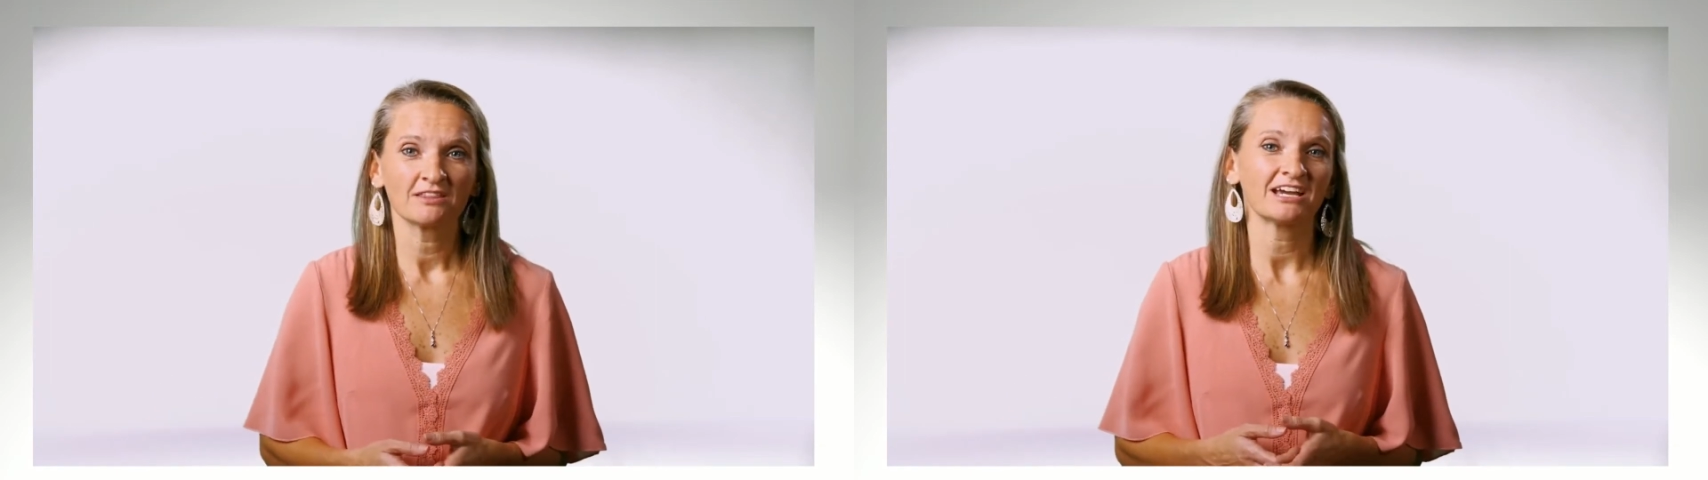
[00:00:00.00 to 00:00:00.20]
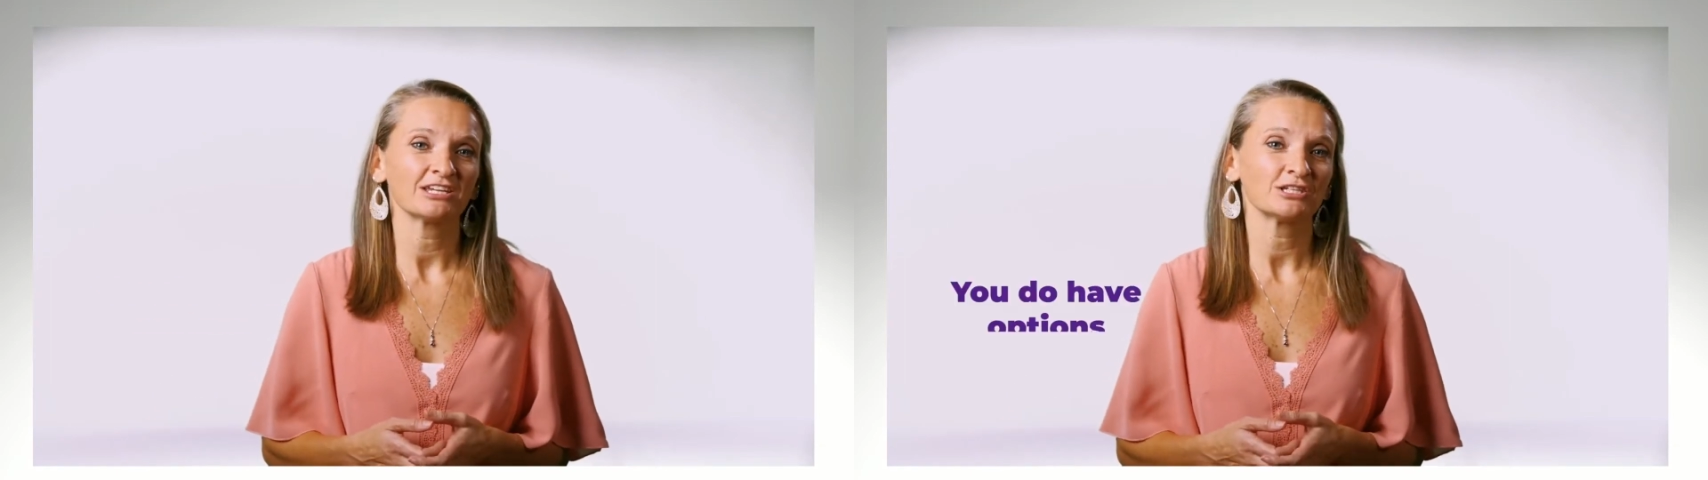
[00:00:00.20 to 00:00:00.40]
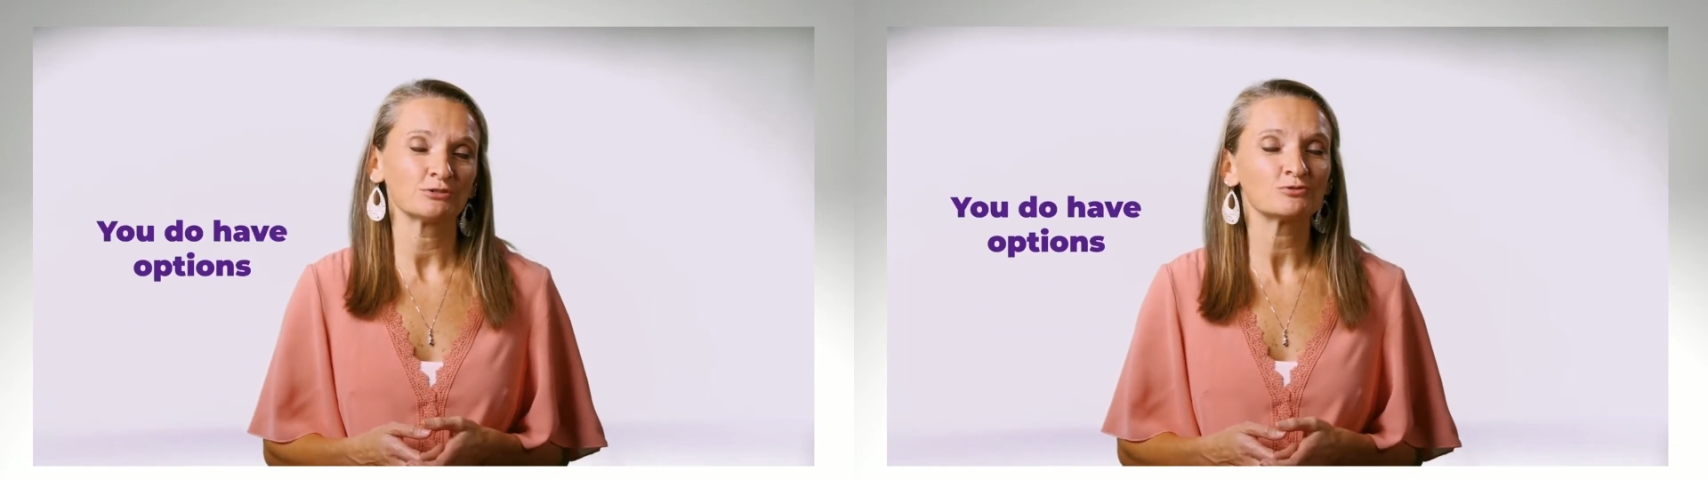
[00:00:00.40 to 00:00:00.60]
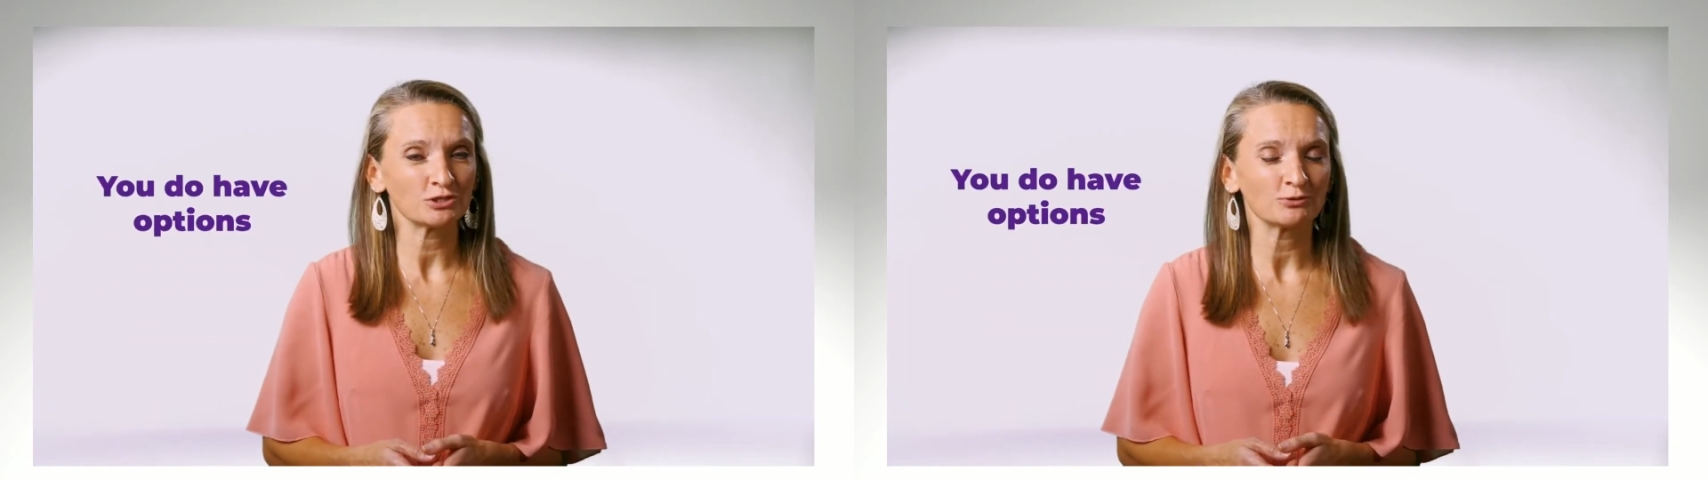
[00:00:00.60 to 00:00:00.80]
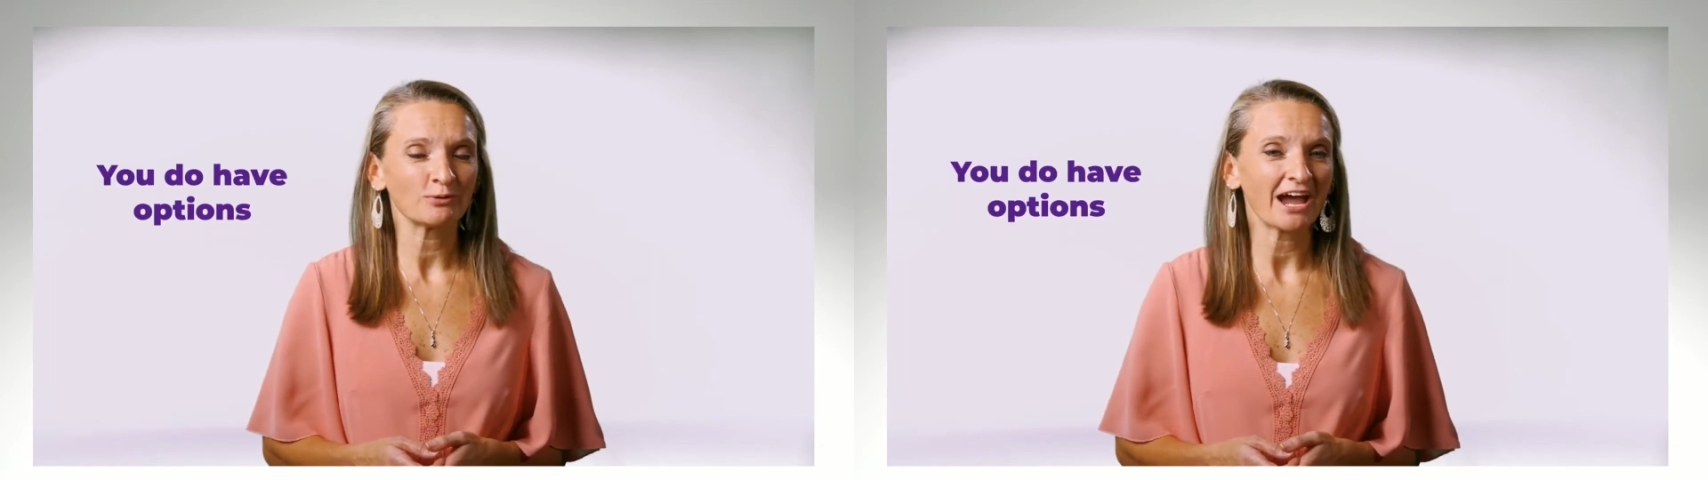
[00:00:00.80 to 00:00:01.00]
that you
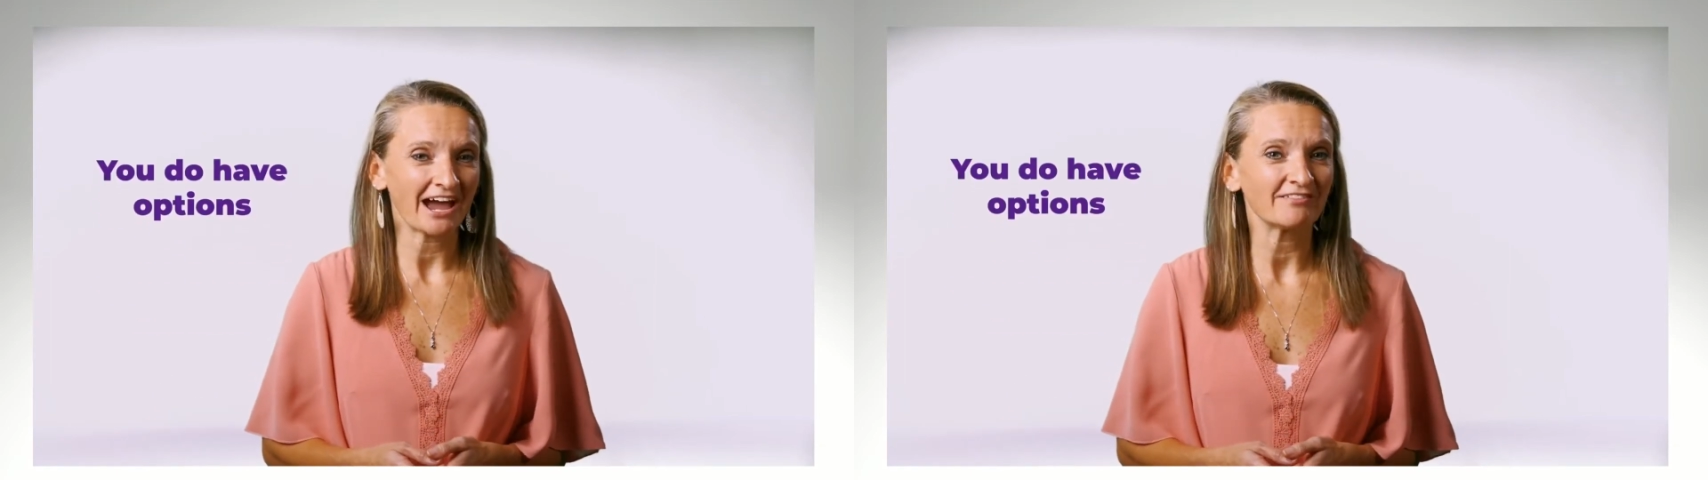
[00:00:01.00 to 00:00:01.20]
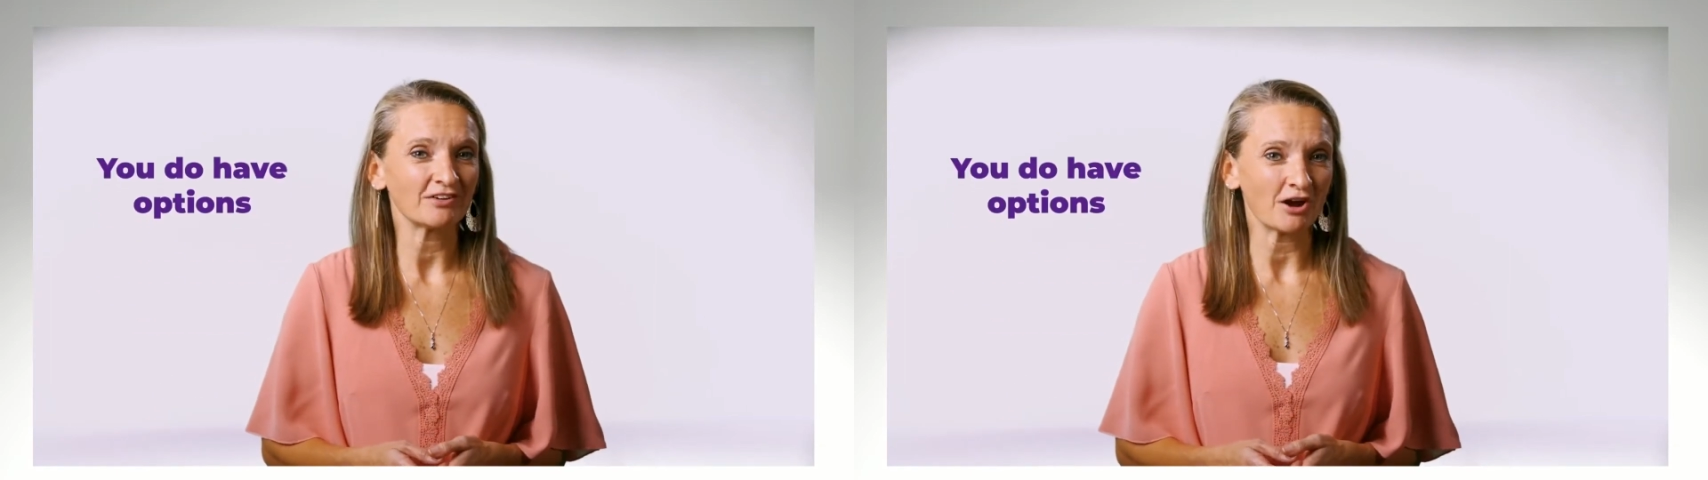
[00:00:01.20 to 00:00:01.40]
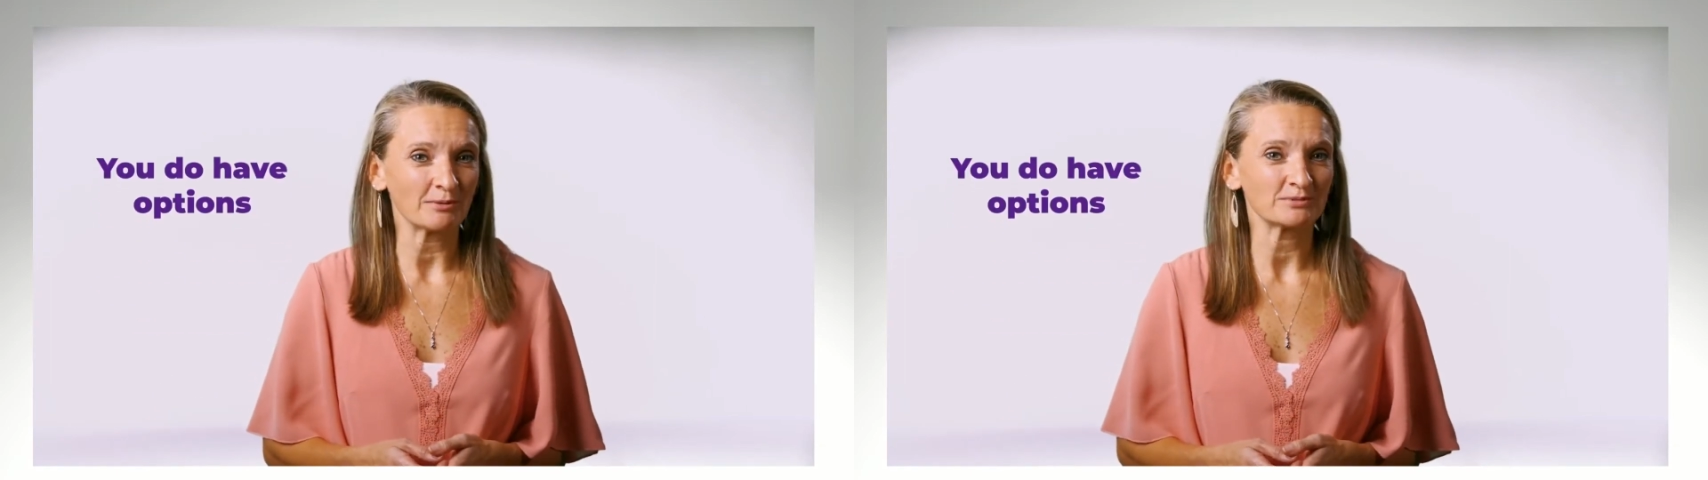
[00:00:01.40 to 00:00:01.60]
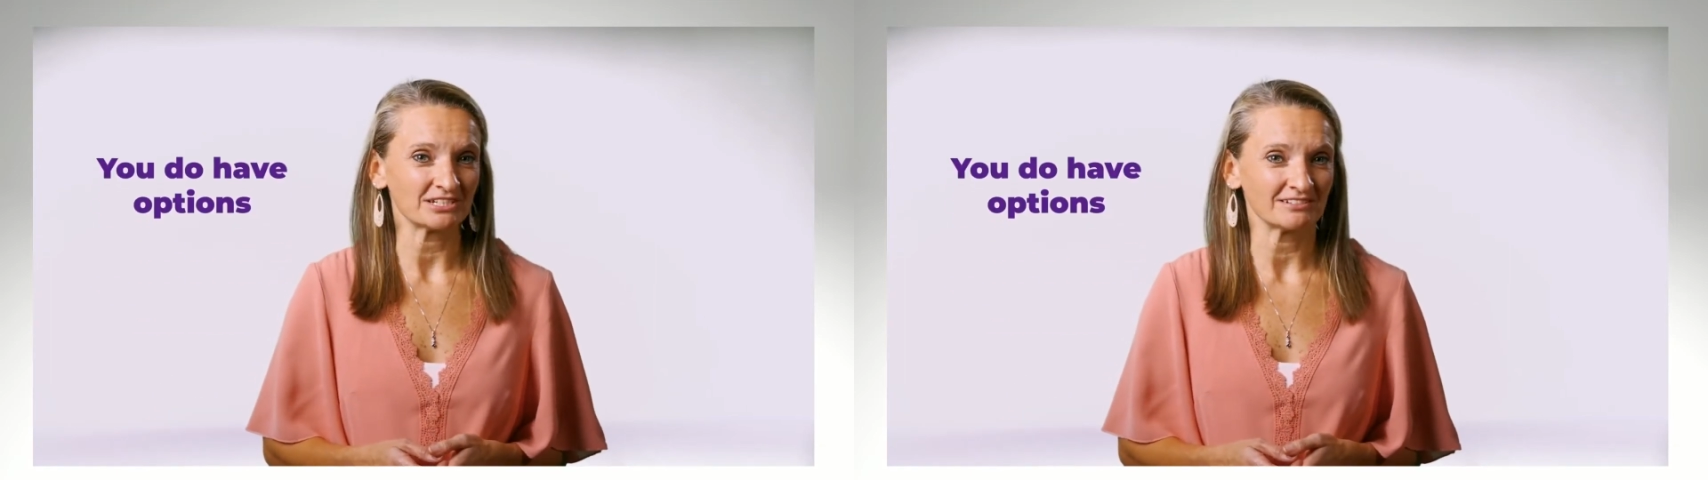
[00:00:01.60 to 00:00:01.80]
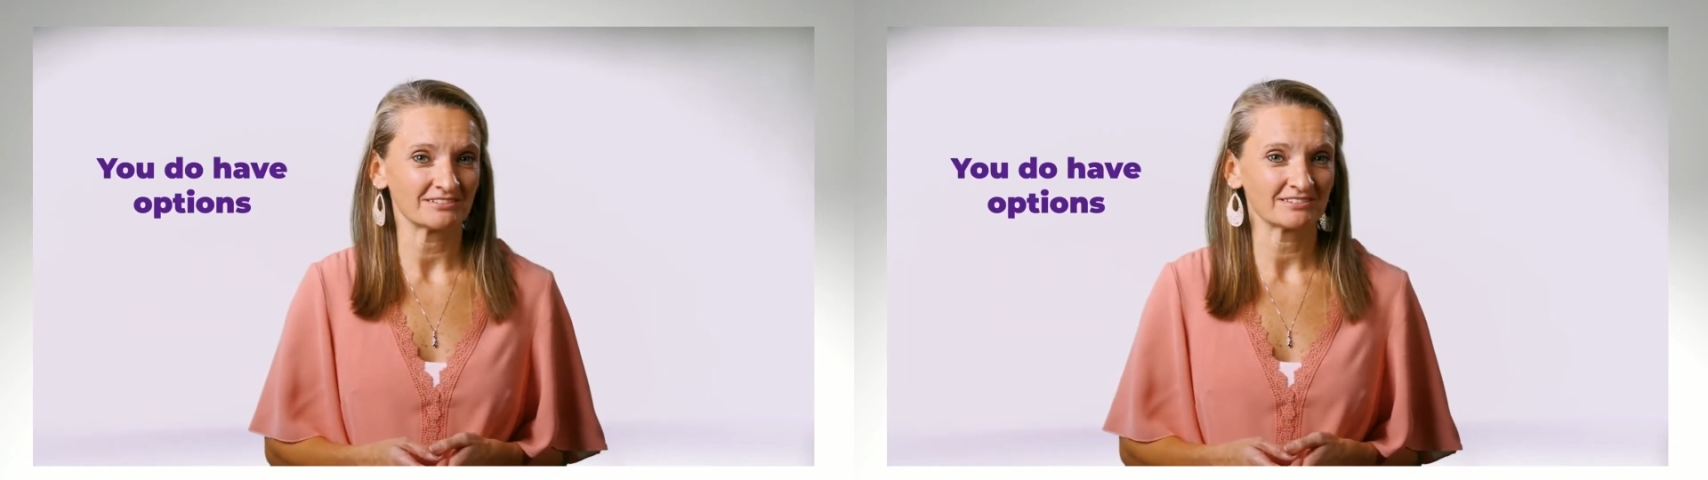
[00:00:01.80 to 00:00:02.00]
do have
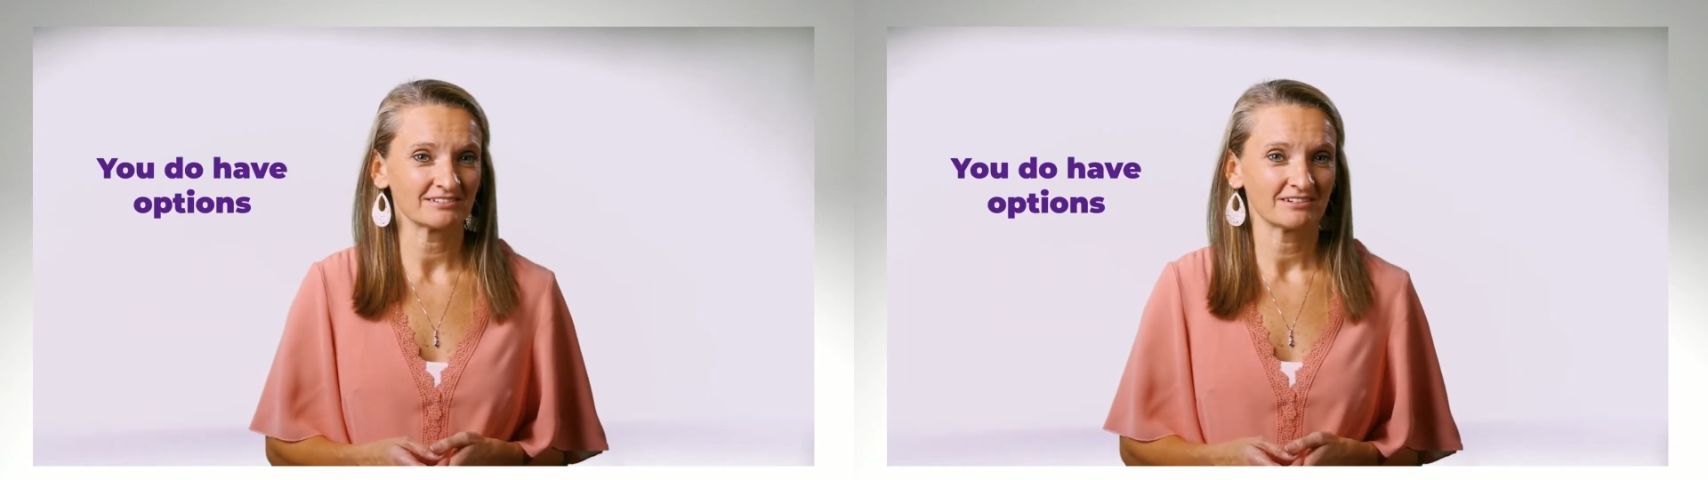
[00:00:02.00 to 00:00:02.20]
options.